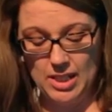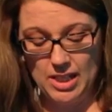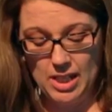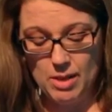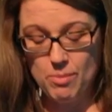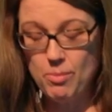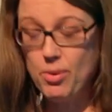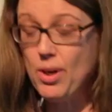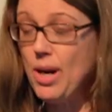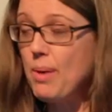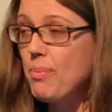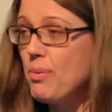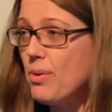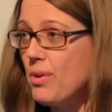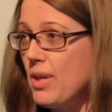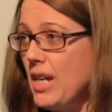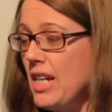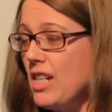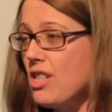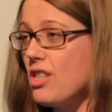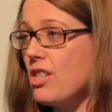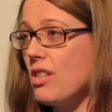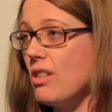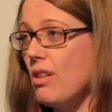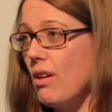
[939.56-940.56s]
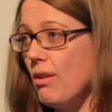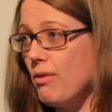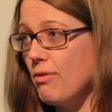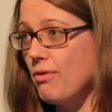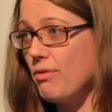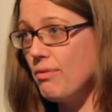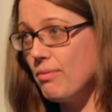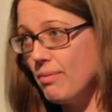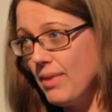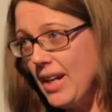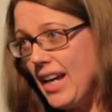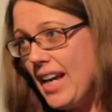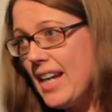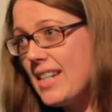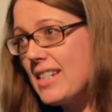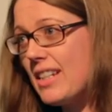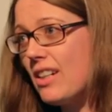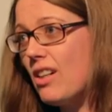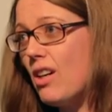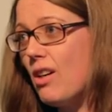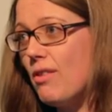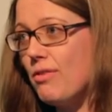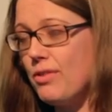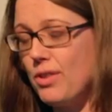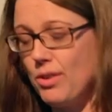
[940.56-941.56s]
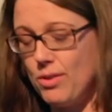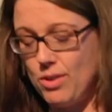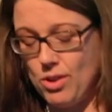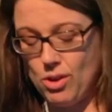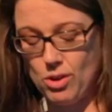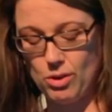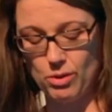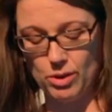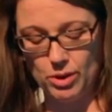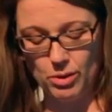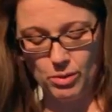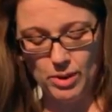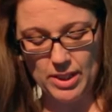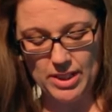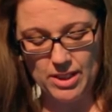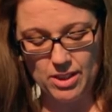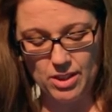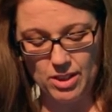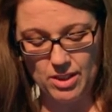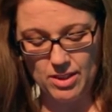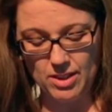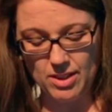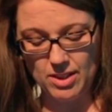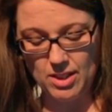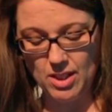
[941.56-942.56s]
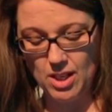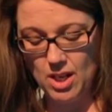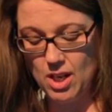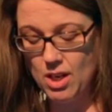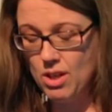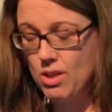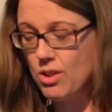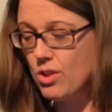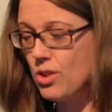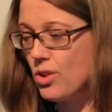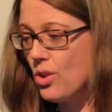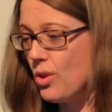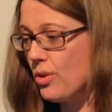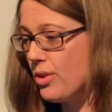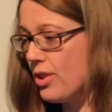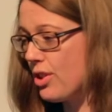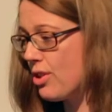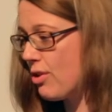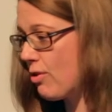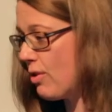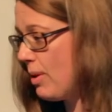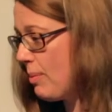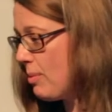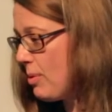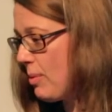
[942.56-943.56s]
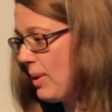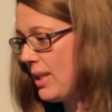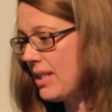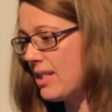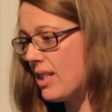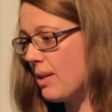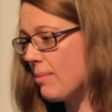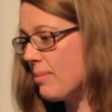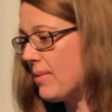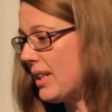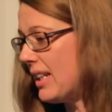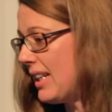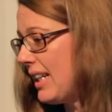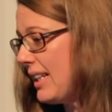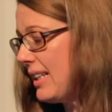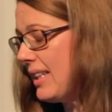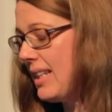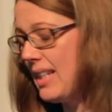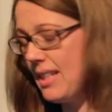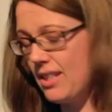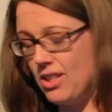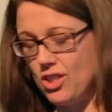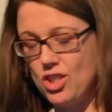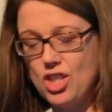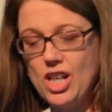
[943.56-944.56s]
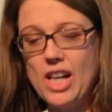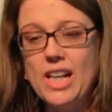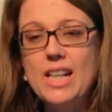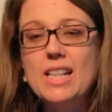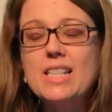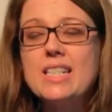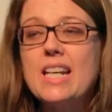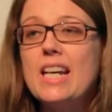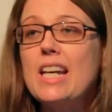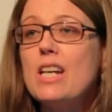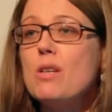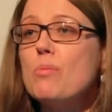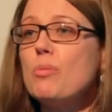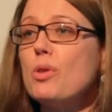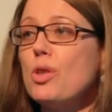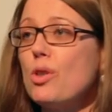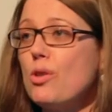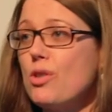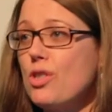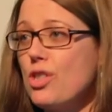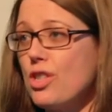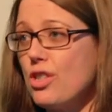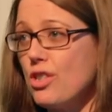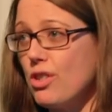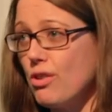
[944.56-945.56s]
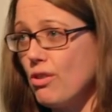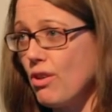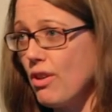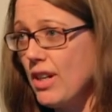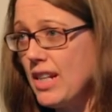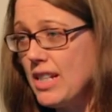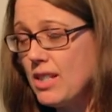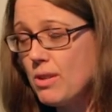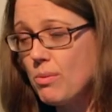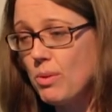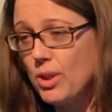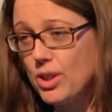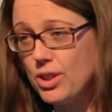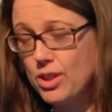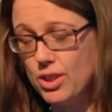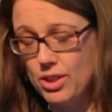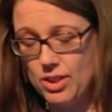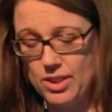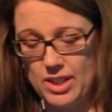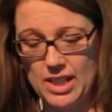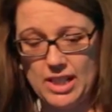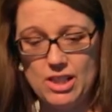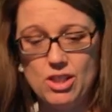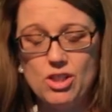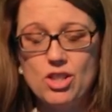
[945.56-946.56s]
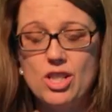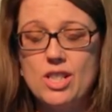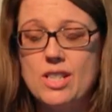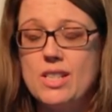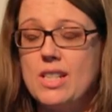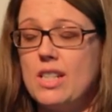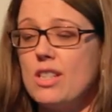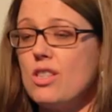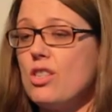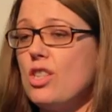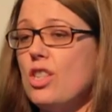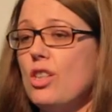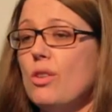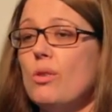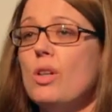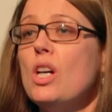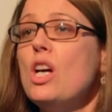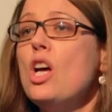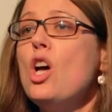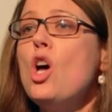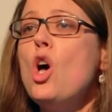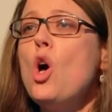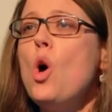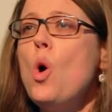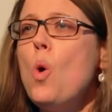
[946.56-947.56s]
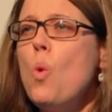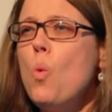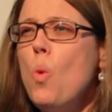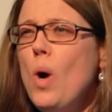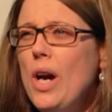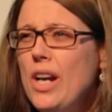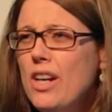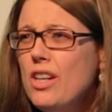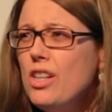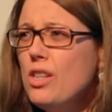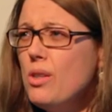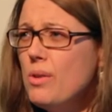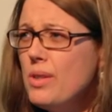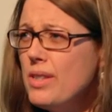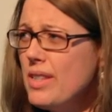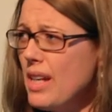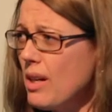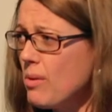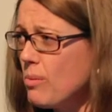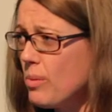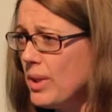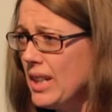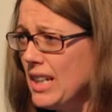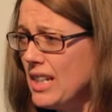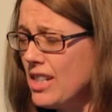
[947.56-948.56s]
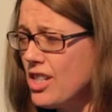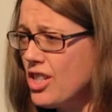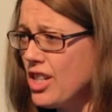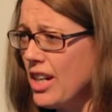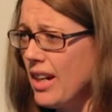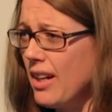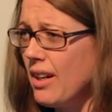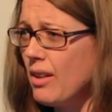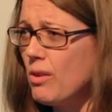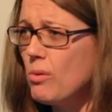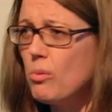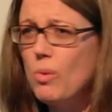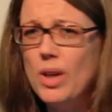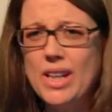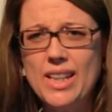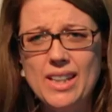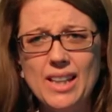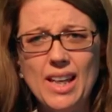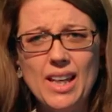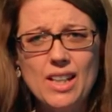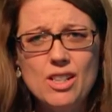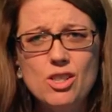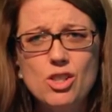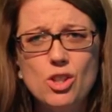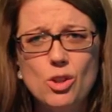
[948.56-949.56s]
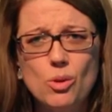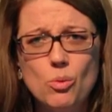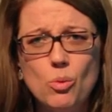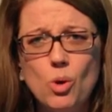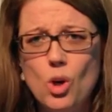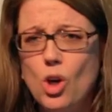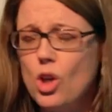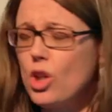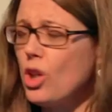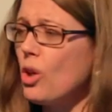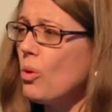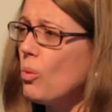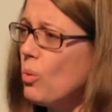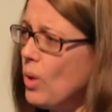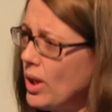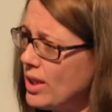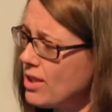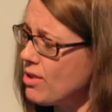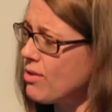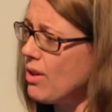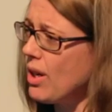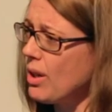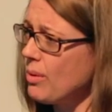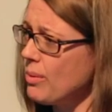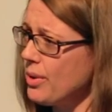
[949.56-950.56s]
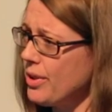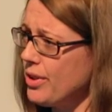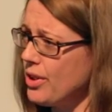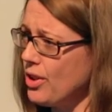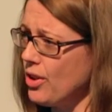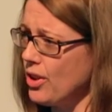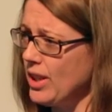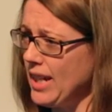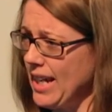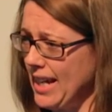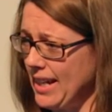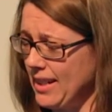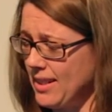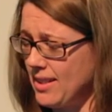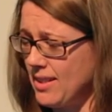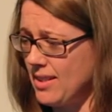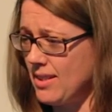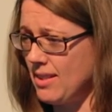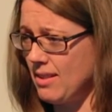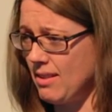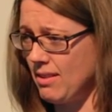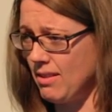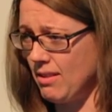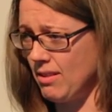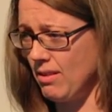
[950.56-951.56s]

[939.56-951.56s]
in preparation of heading off those awkward questions. So the script went something like this. Child A approaches you, Grace, what do you say? She says to you, why are you in that wheelchair? Why can't you walk? What's wrong with your legs?